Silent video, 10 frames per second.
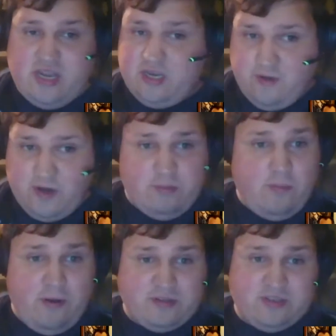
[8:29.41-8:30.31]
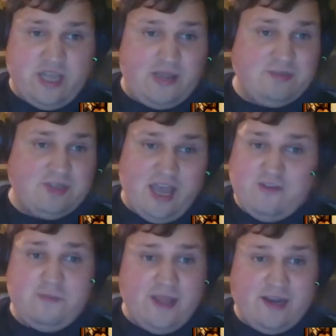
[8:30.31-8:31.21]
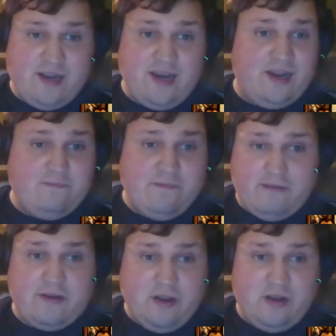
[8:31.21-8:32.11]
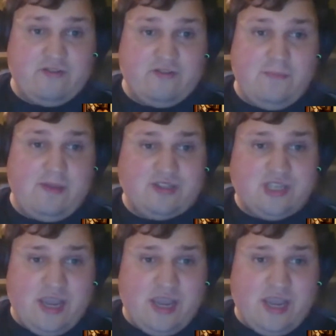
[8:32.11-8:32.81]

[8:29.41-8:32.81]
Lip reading: incredible puzzle games I've played in a very long time because